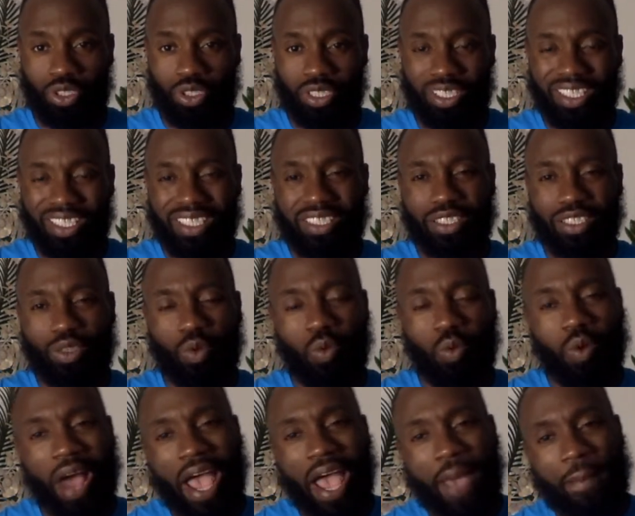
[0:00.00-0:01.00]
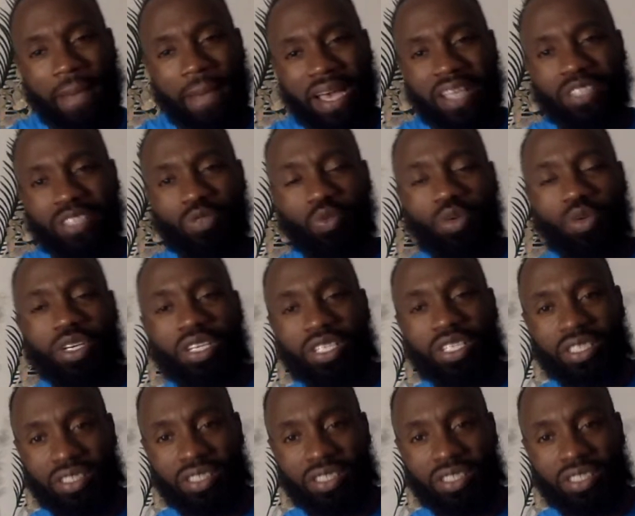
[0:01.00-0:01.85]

It's the white man's word,